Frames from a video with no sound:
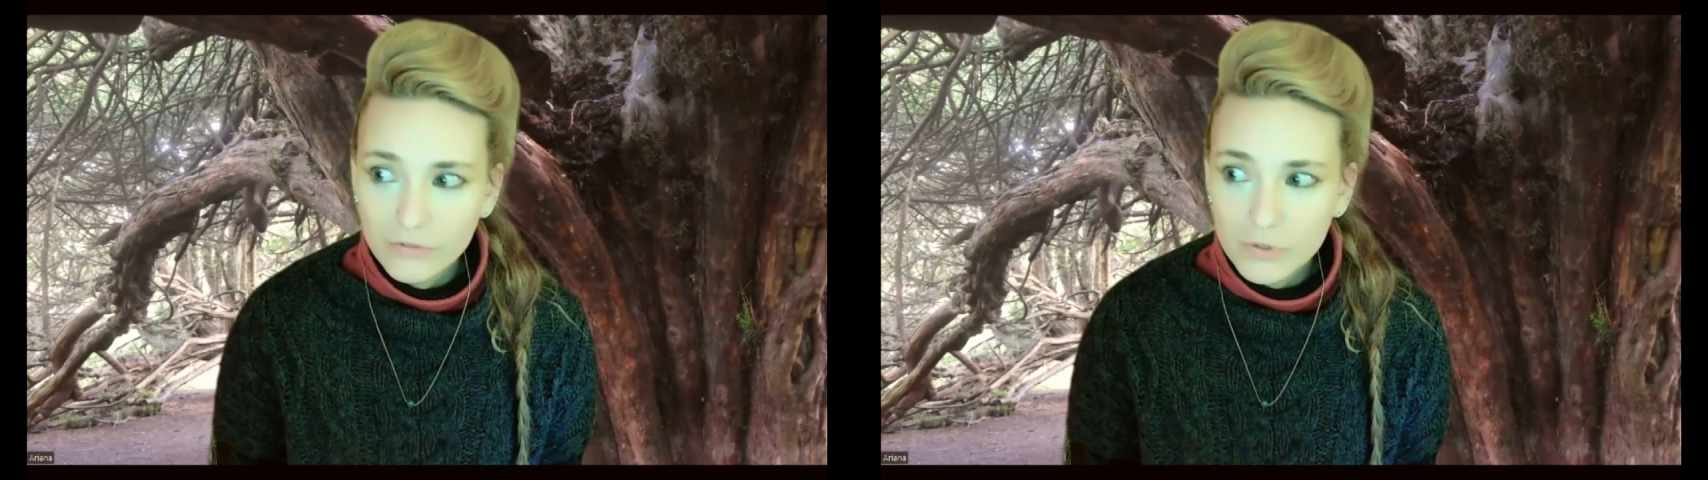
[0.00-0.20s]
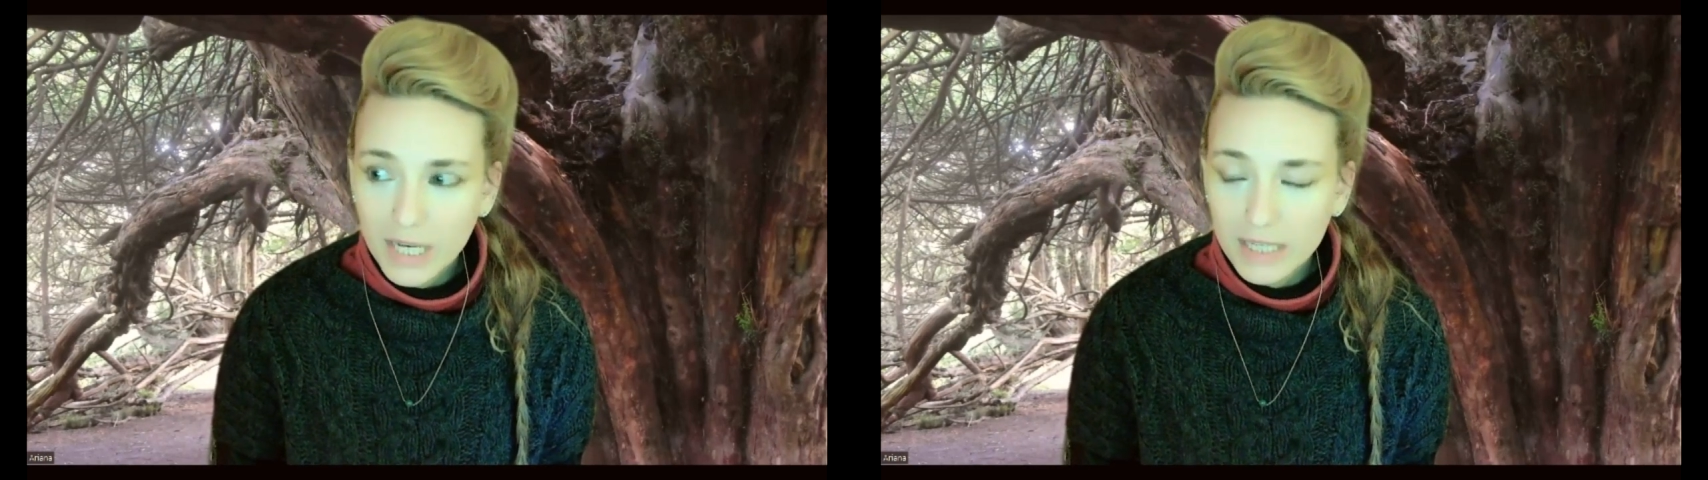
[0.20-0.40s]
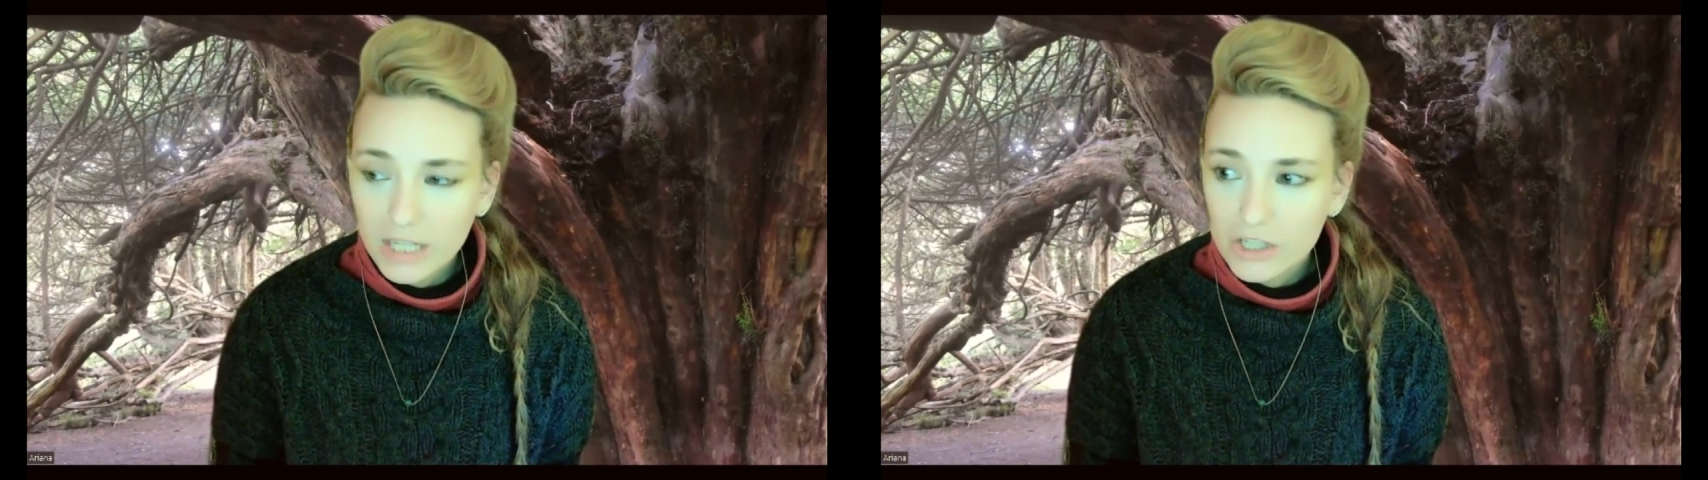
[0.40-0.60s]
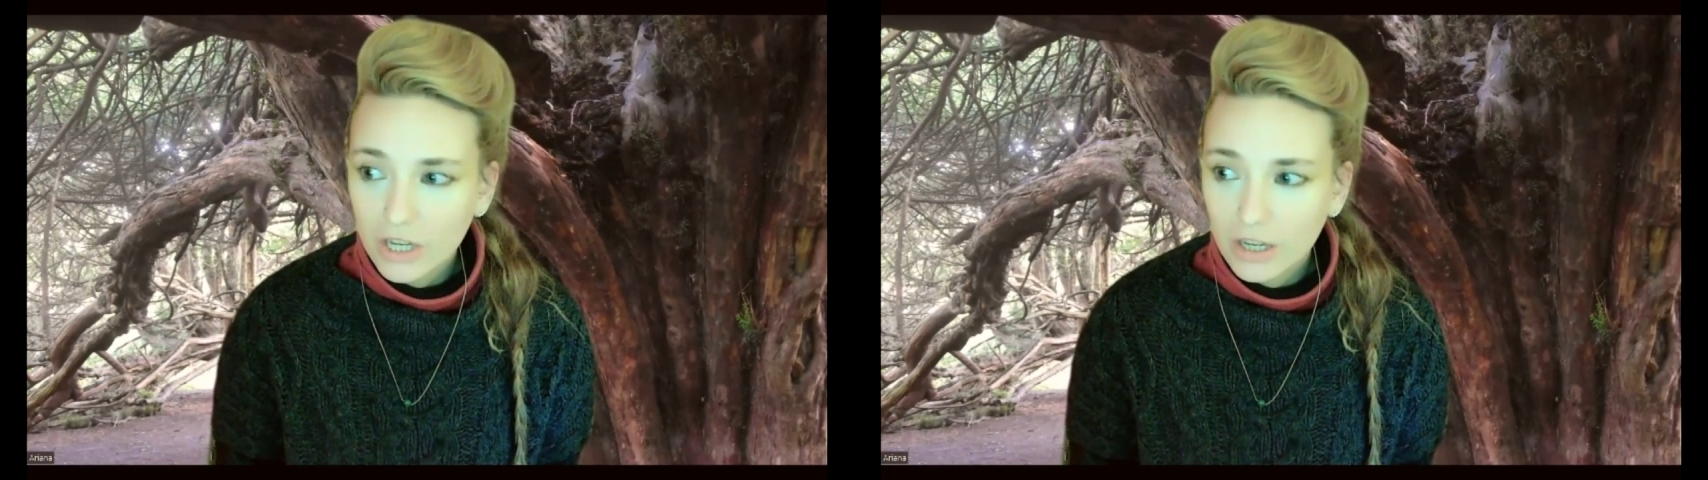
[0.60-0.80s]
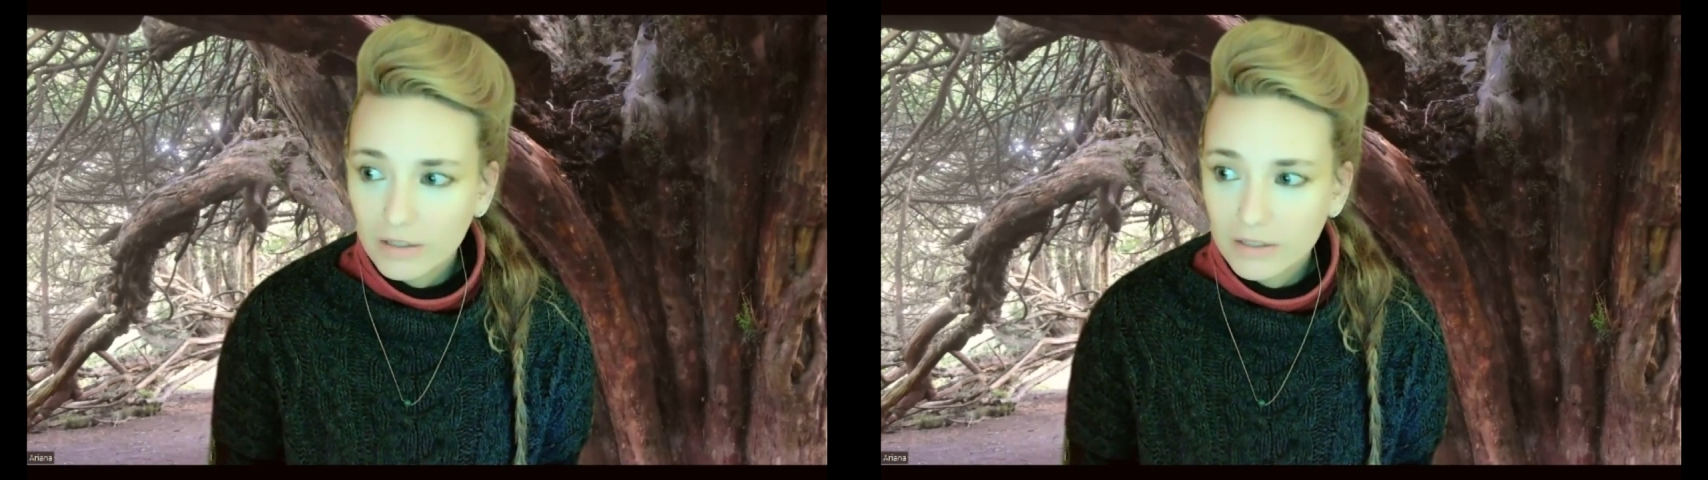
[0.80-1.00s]
food
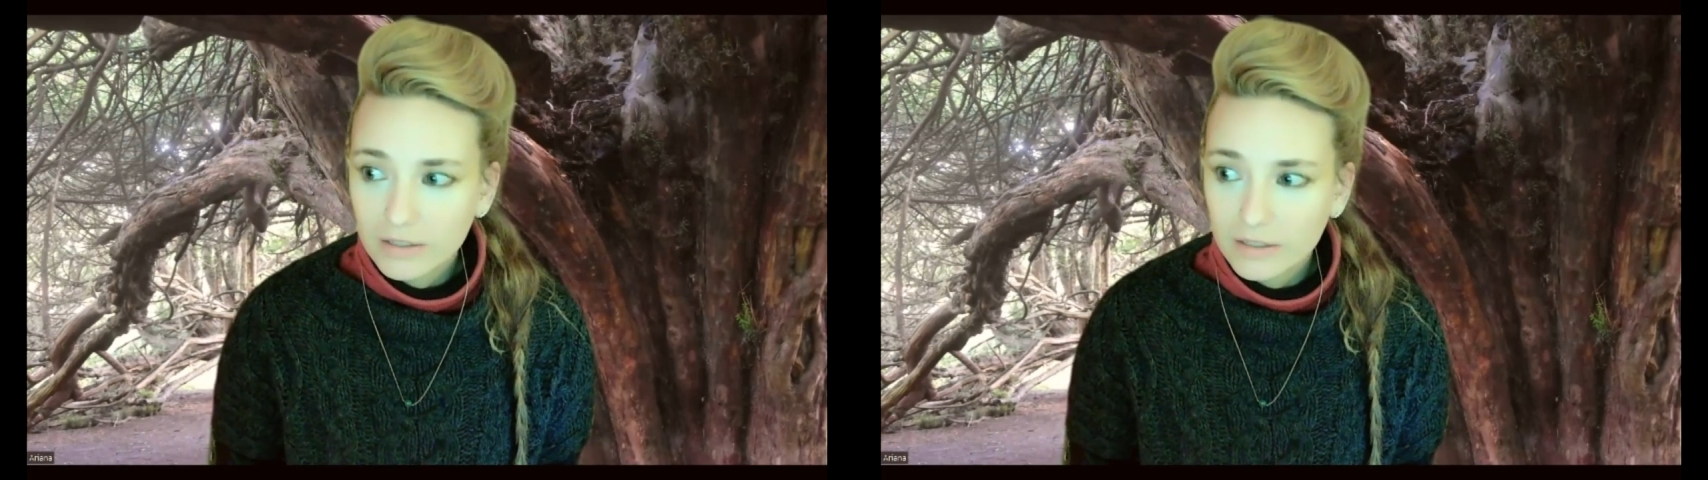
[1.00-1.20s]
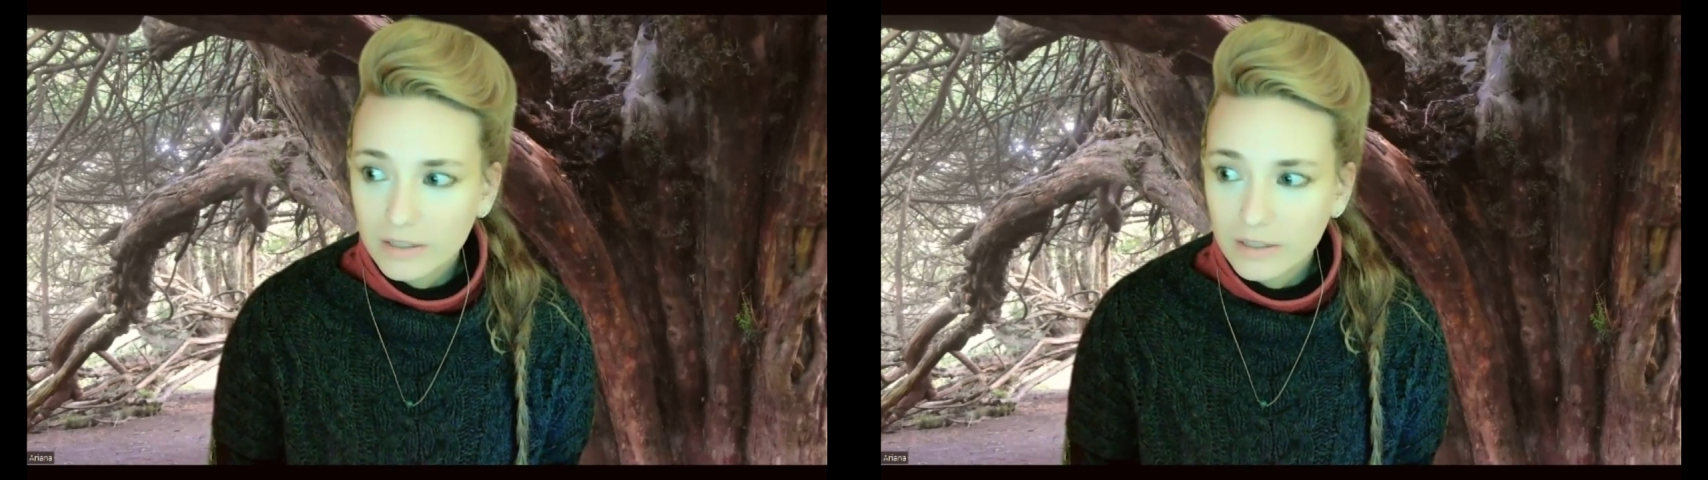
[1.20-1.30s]
addiction,